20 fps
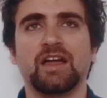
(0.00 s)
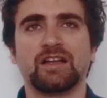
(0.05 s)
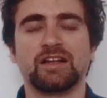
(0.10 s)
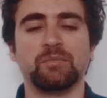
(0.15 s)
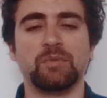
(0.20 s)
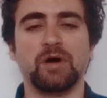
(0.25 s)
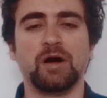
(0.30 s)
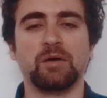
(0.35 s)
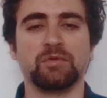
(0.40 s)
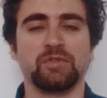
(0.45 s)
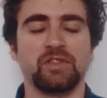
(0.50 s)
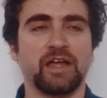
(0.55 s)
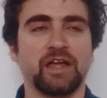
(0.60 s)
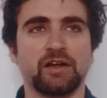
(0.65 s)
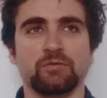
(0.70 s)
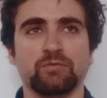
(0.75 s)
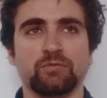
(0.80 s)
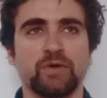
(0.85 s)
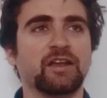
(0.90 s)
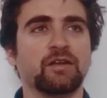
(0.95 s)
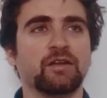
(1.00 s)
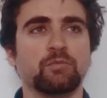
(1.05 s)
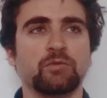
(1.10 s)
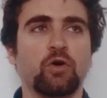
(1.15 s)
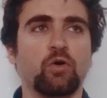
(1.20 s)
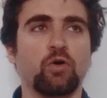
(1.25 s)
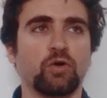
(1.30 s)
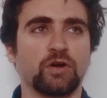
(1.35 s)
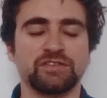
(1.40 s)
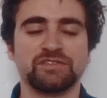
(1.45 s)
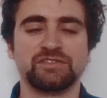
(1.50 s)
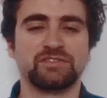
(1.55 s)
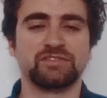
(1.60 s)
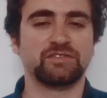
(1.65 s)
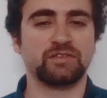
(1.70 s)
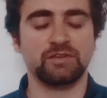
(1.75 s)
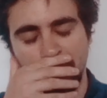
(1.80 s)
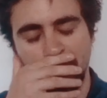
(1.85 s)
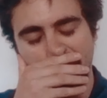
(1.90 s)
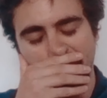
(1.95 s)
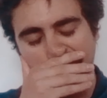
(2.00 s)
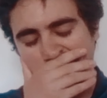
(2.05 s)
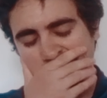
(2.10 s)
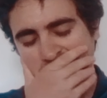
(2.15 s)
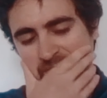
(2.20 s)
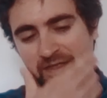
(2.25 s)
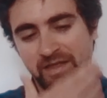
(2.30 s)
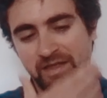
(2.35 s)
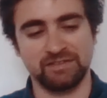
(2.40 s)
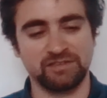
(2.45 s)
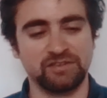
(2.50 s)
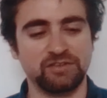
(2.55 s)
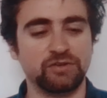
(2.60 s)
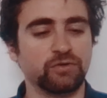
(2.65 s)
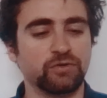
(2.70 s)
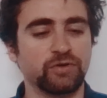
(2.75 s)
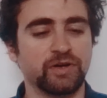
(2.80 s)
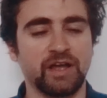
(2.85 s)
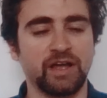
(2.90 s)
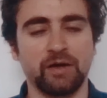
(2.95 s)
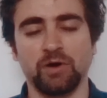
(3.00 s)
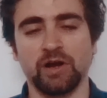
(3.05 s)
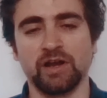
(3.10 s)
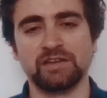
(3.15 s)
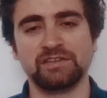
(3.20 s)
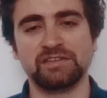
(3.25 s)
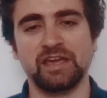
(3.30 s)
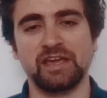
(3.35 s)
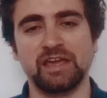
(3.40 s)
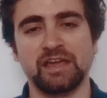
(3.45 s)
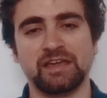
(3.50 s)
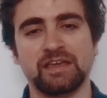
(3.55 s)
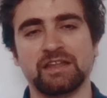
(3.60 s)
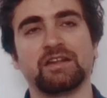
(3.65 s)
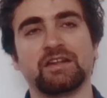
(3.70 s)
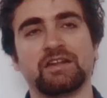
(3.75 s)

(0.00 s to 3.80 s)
come up, like a random course pop up that's new and I want to take it,